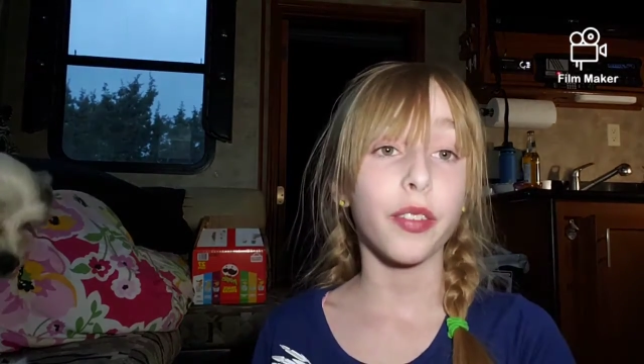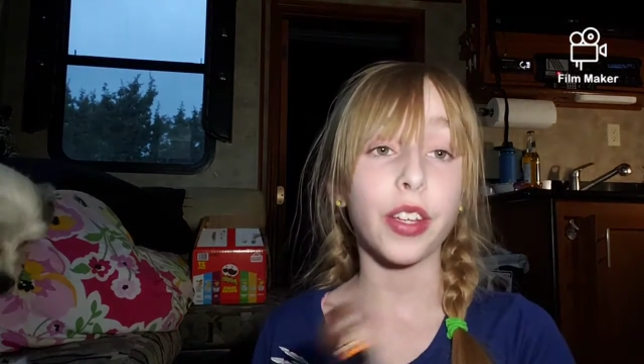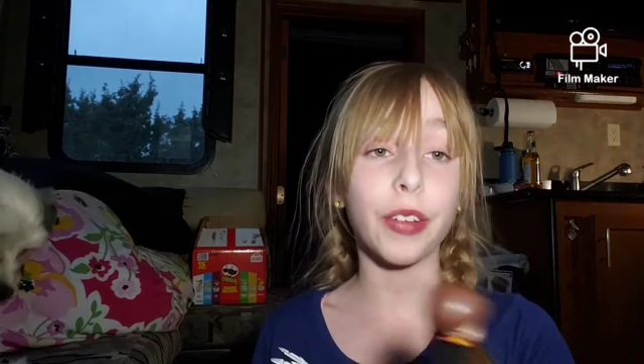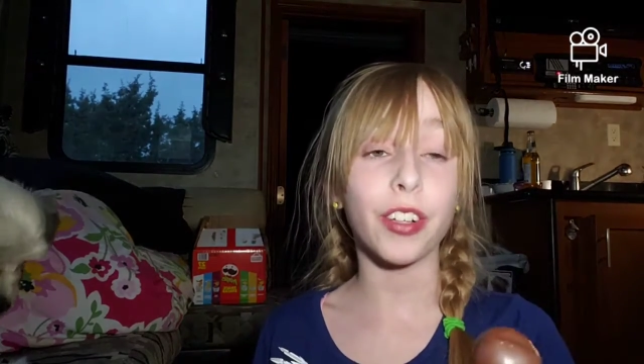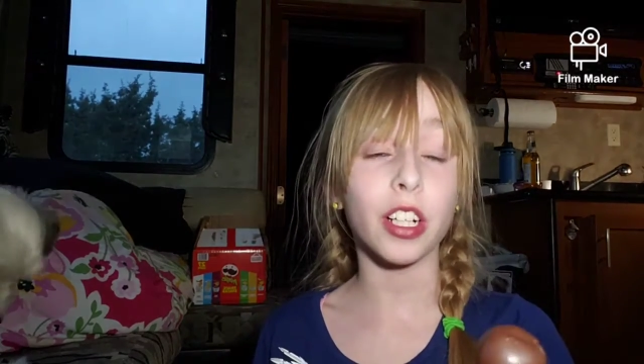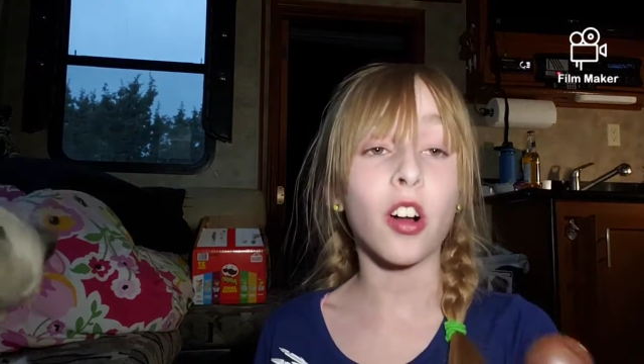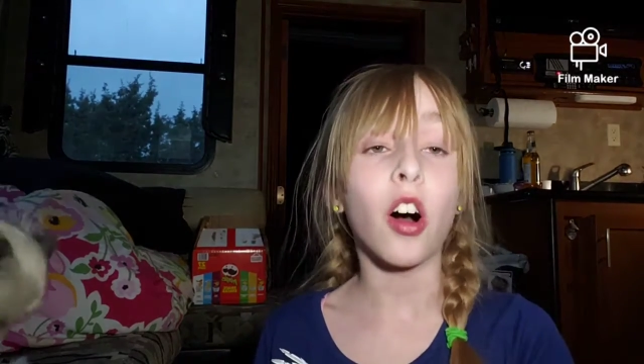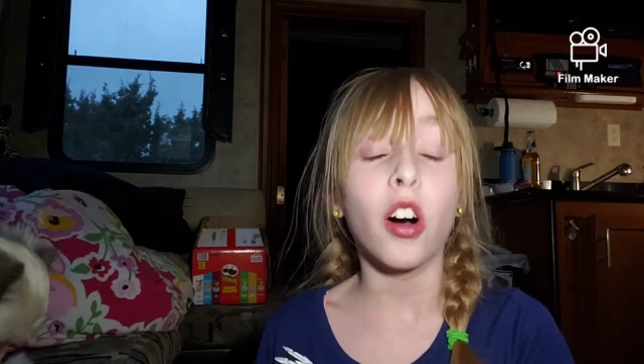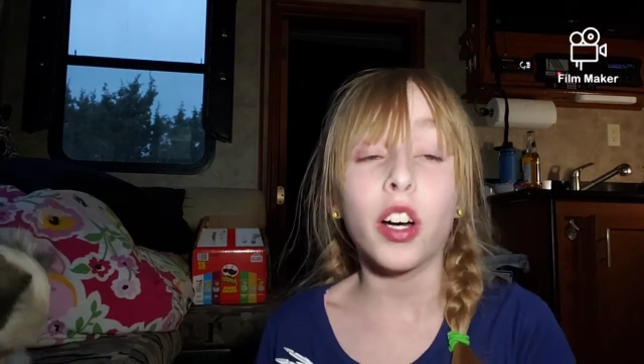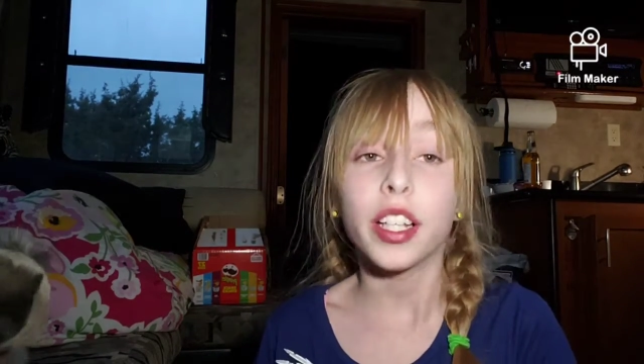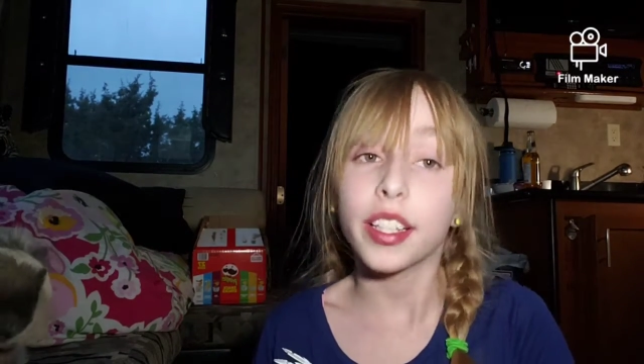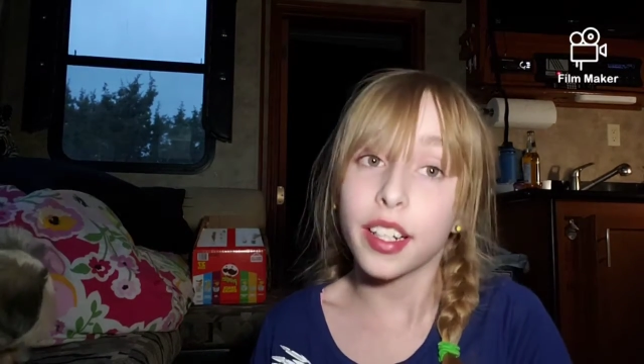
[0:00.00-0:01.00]
if you even
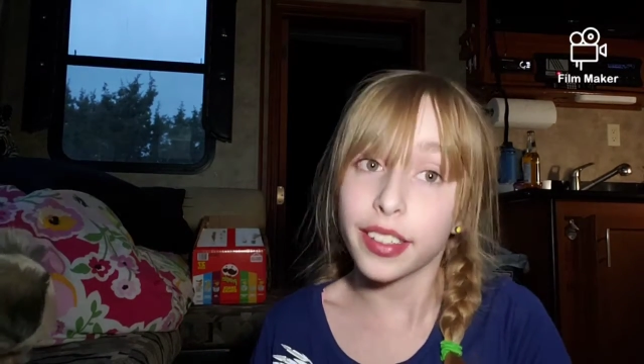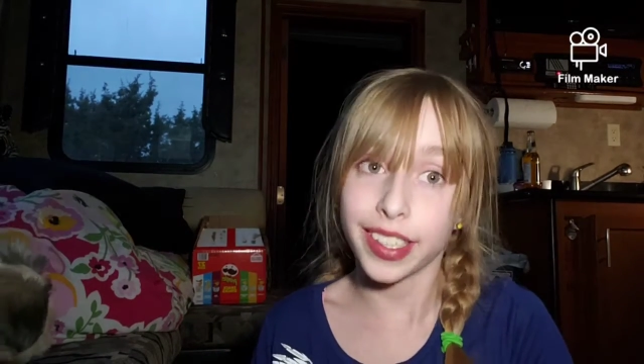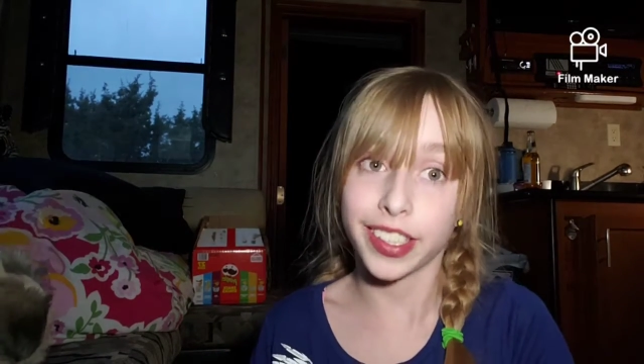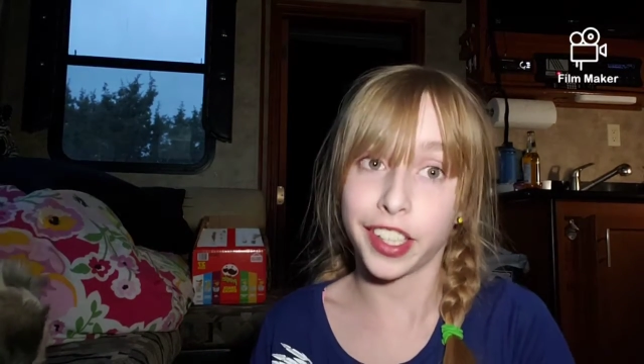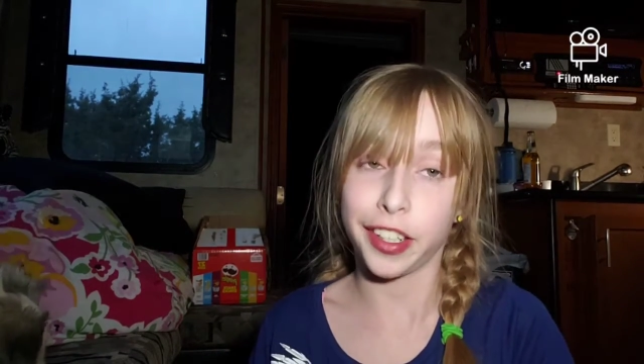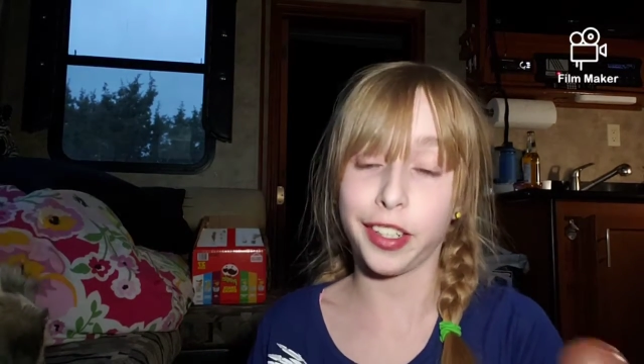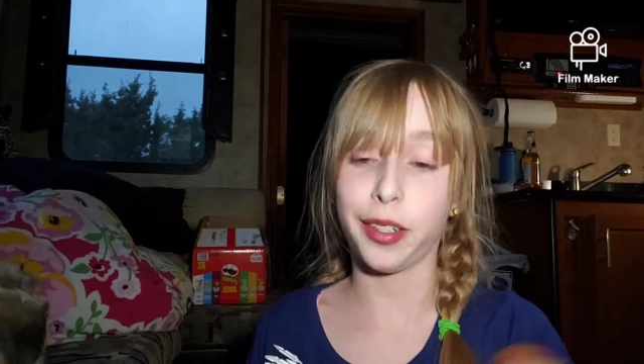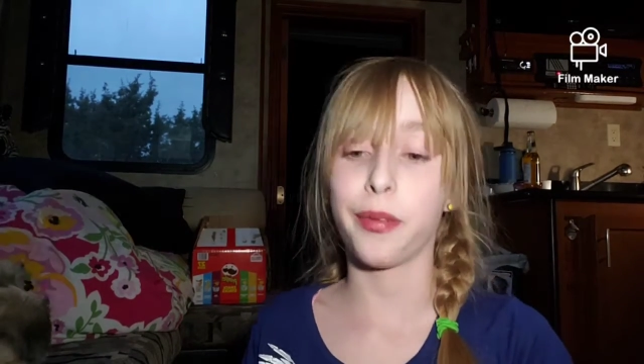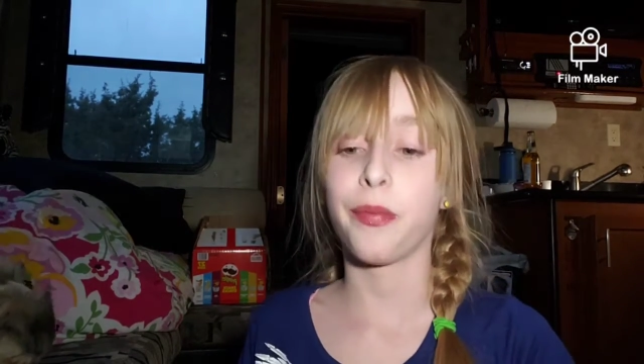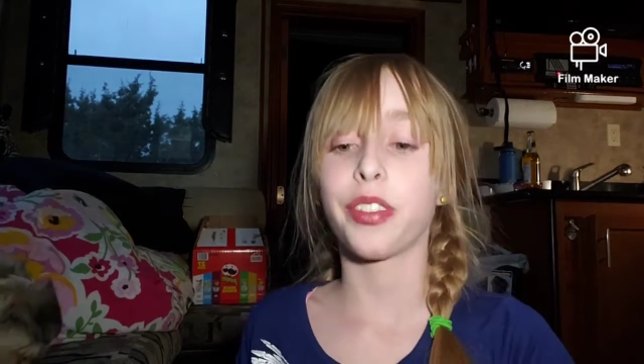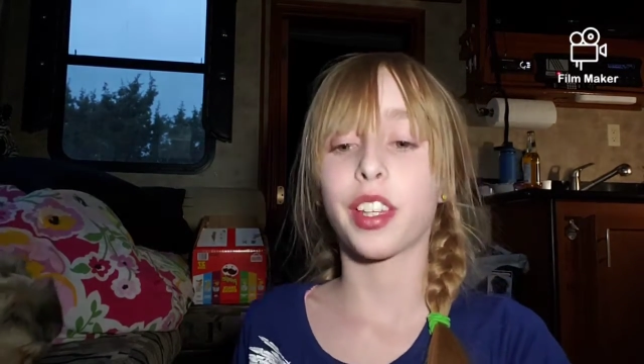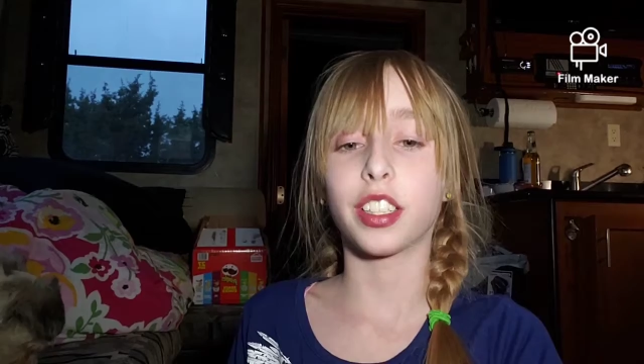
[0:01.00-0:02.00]
call it a dessert,
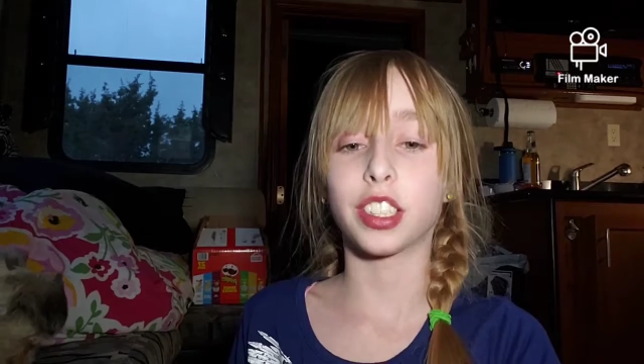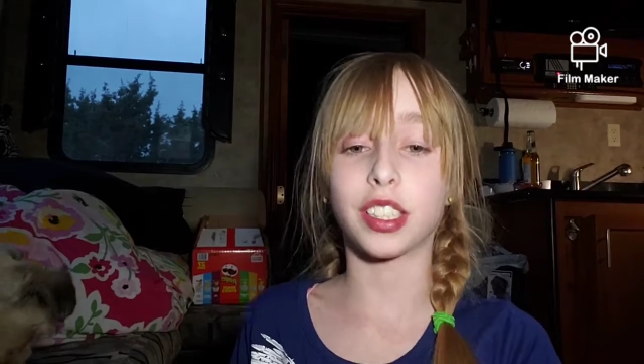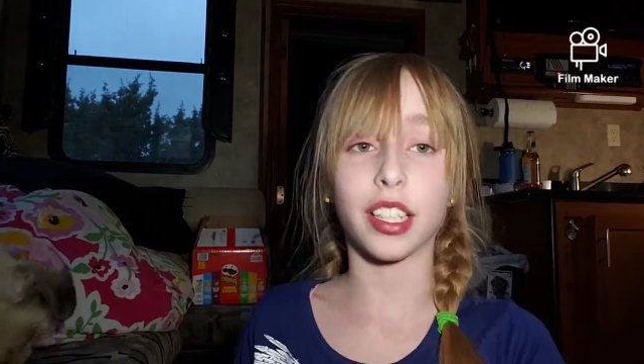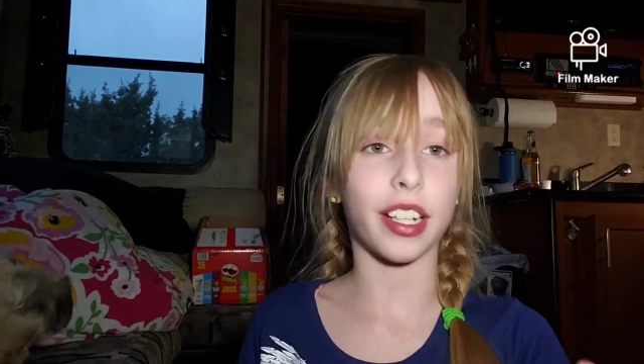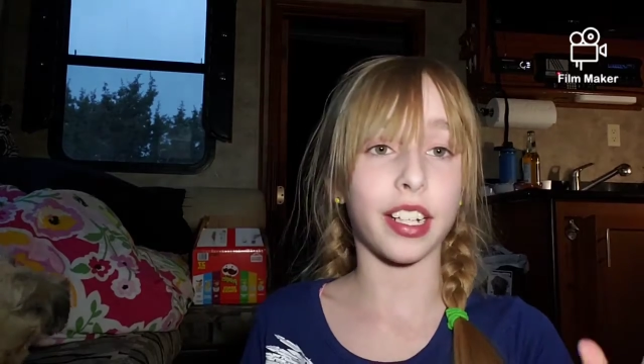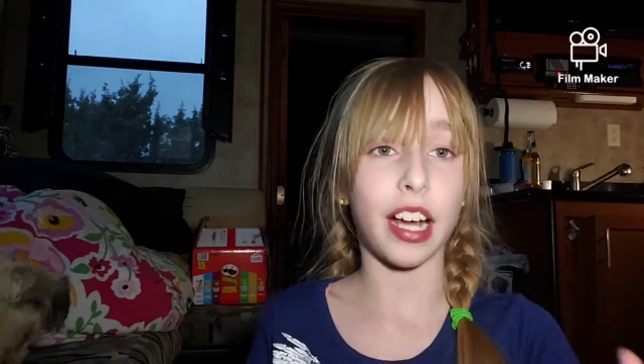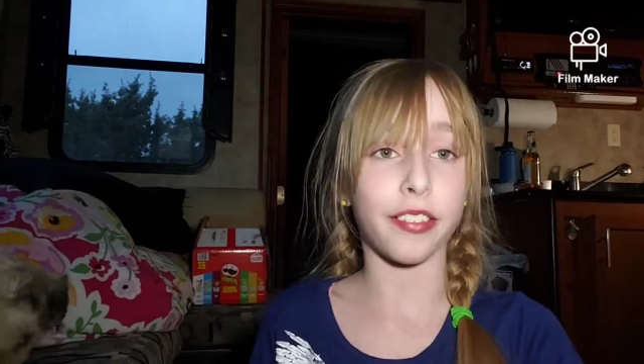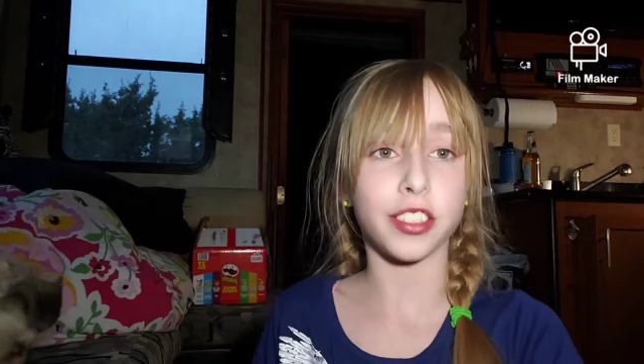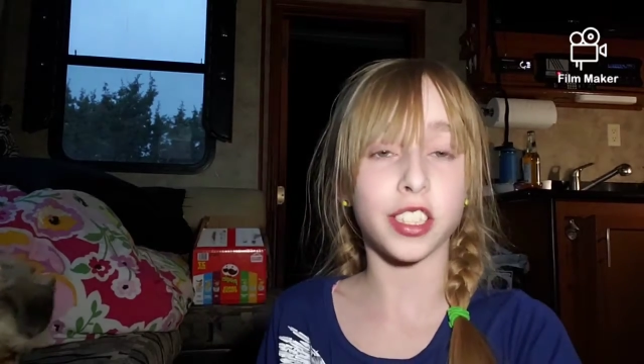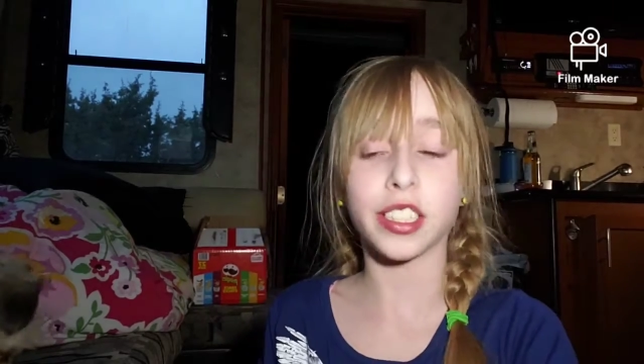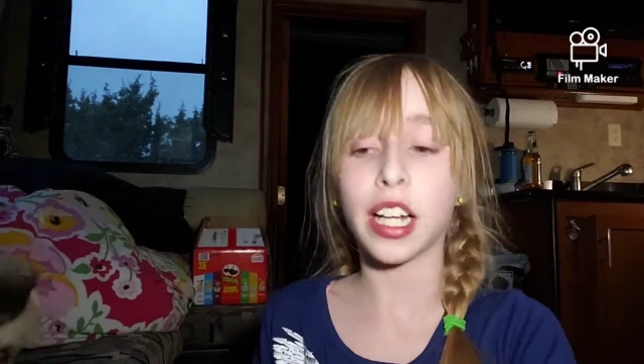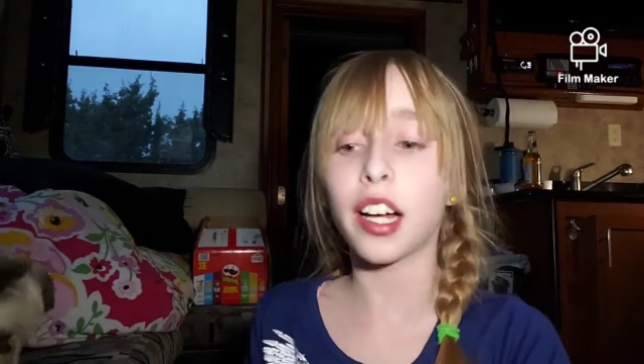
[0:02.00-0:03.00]
it's just like an
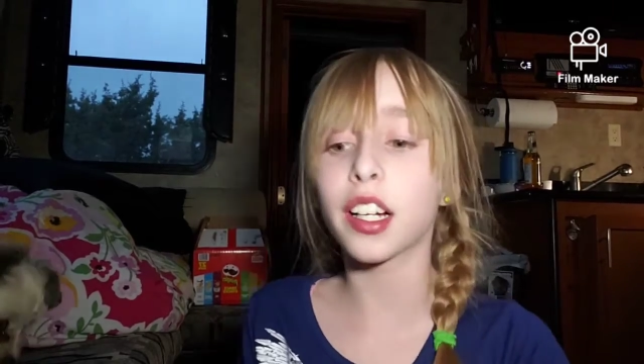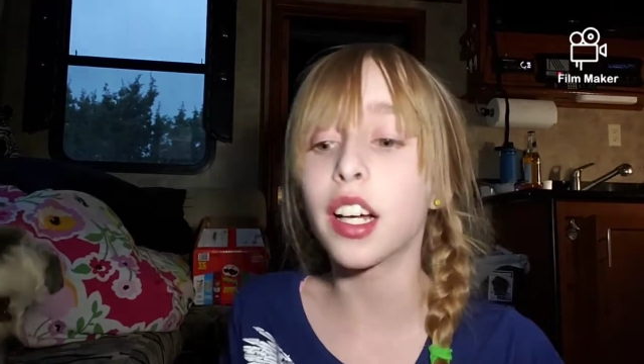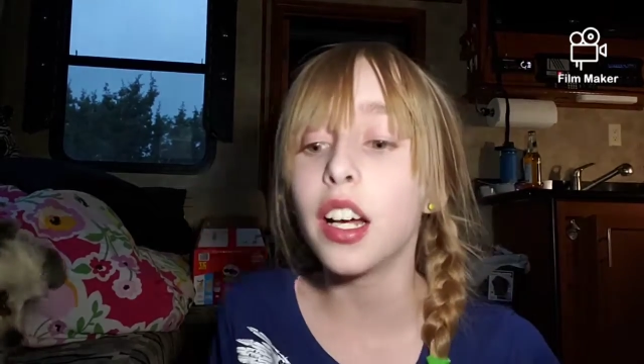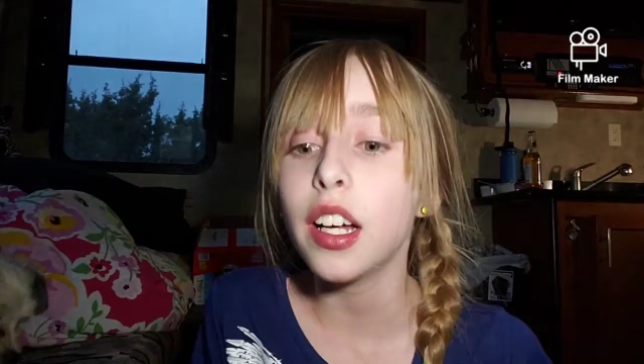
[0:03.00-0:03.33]
after snack.